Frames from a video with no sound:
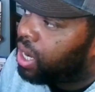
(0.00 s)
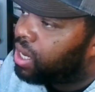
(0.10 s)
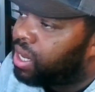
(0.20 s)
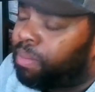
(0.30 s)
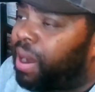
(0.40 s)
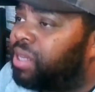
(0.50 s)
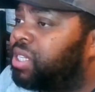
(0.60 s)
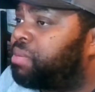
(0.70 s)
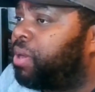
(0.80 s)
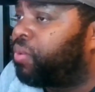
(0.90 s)
it'll probably
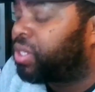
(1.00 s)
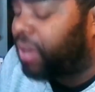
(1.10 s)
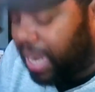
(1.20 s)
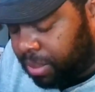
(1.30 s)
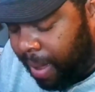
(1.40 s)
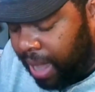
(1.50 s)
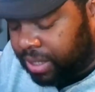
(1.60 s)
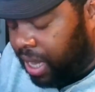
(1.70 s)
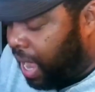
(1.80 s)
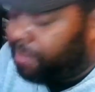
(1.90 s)
just be original
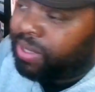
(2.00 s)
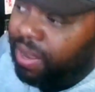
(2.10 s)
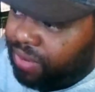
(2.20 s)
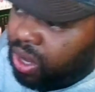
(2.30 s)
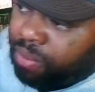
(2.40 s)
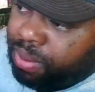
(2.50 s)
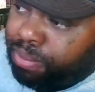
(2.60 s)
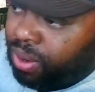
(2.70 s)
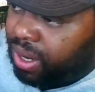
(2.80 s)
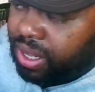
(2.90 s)
Xbox. I'm definitely gonna be
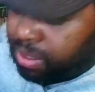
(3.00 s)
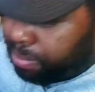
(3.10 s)
building another